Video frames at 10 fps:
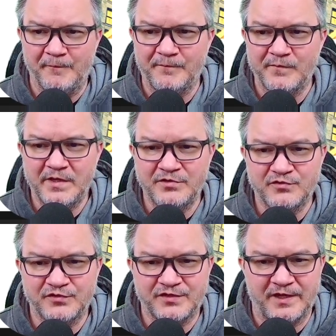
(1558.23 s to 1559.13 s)

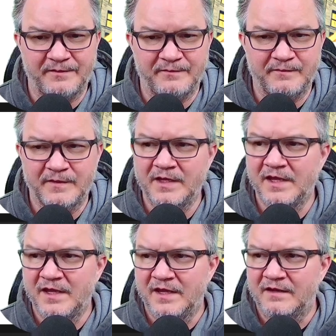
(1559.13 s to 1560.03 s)
Interesting.
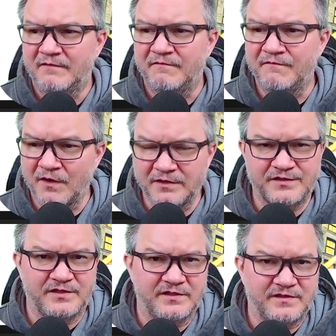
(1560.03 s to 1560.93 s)

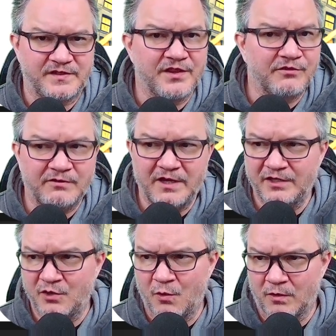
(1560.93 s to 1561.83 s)
Versus in the red
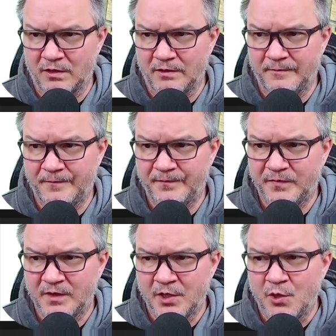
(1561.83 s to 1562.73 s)
corner,
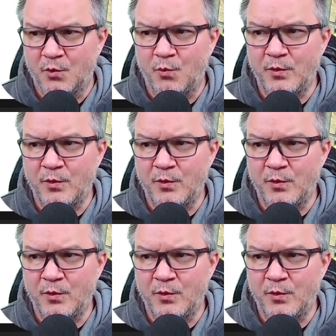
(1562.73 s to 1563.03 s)
we